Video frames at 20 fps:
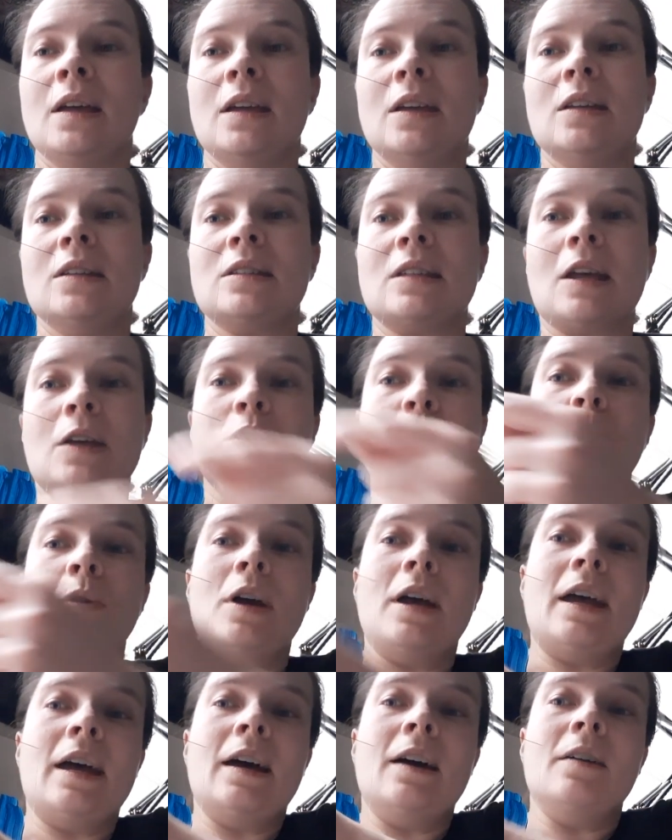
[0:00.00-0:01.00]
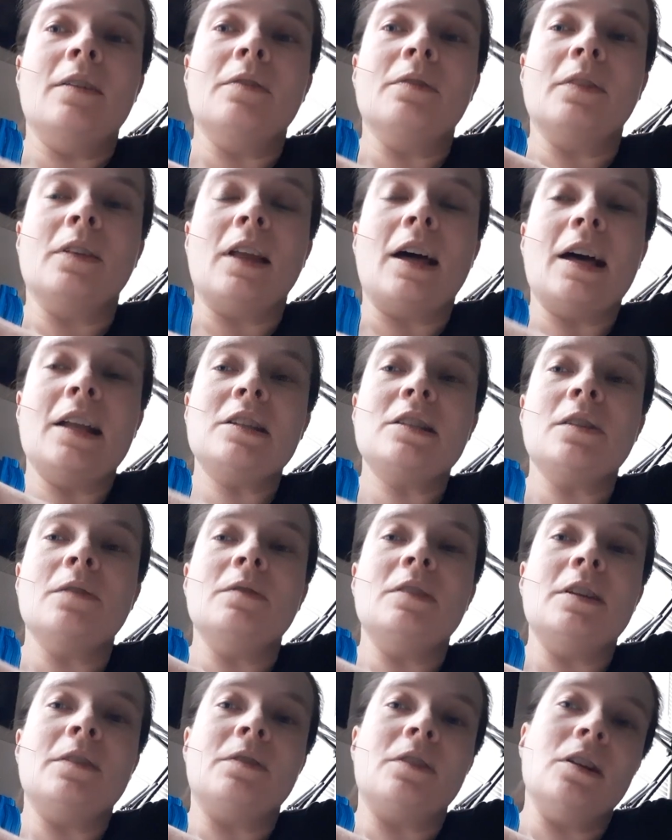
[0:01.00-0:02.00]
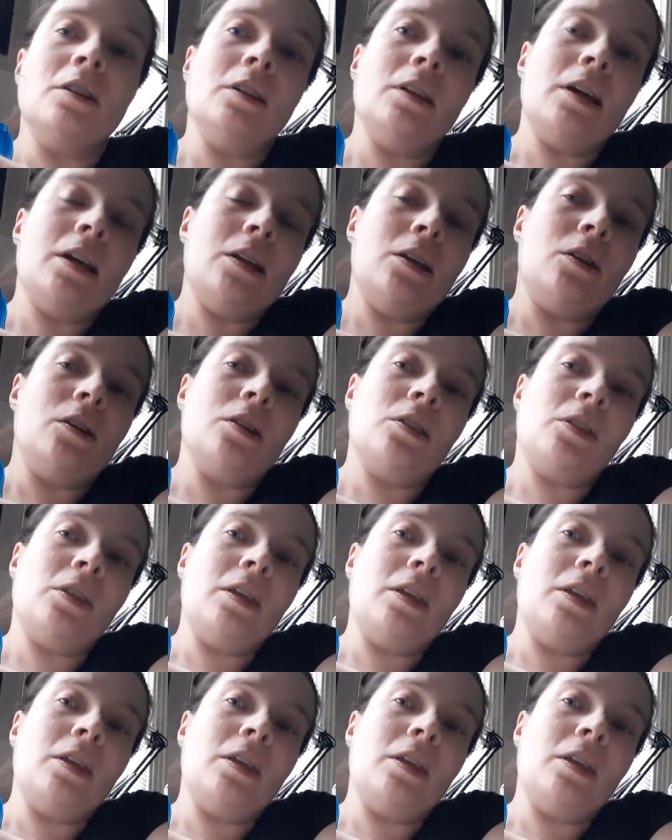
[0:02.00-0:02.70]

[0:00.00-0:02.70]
is that you have lots of different layer,